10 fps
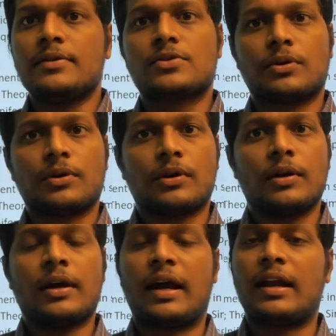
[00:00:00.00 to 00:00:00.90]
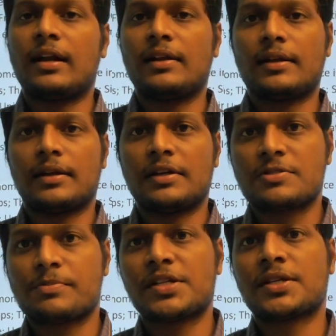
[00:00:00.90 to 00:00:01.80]
So currently the, it is
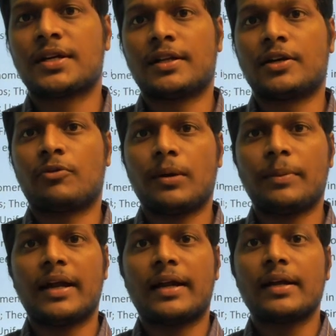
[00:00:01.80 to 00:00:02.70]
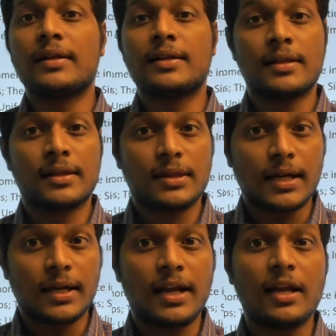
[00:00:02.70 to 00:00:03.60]
mentioned that we will be getting
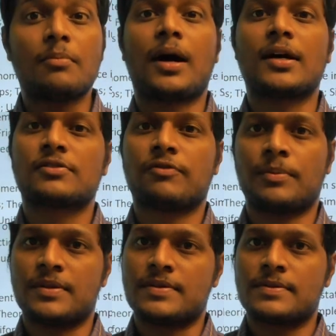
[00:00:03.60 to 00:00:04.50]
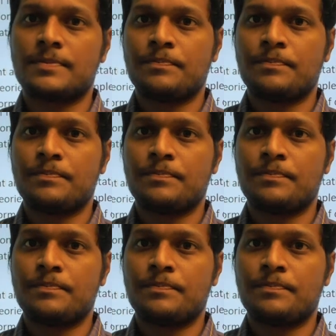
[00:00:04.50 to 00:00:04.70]
13 marks from this.